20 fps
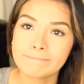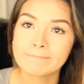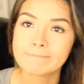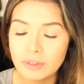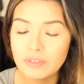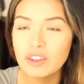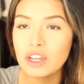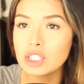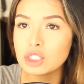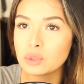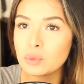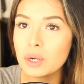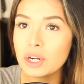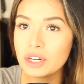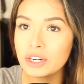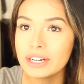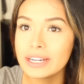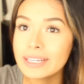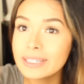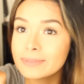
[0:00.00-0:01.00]
If you guys are
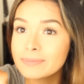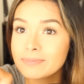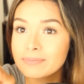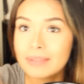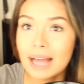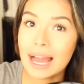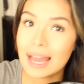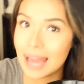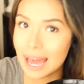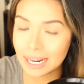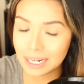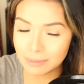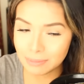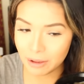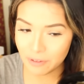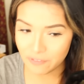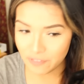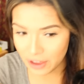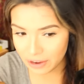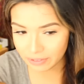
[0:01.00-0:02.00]
wondering, I added
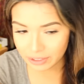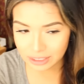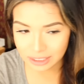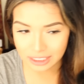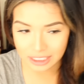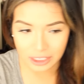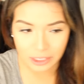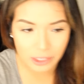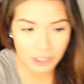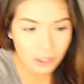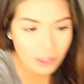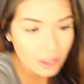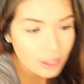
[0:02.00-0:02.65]
my favorite cereal